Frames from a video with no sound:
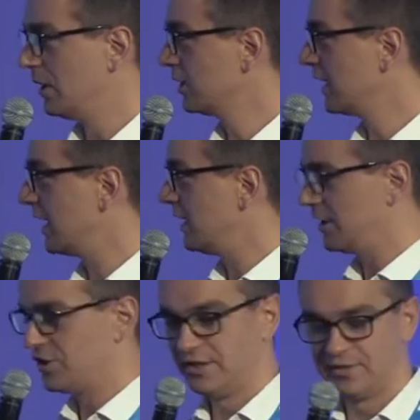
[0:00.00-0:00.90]
we are looking at
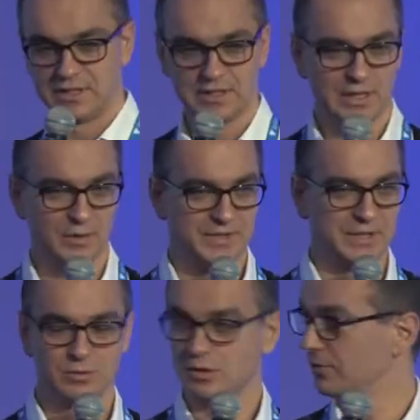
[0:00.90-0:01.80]
achieving uh,
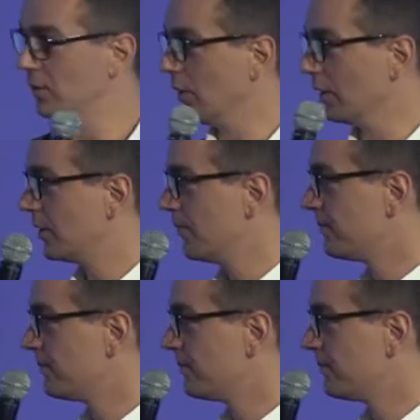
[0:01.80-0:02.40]
within Google for Work.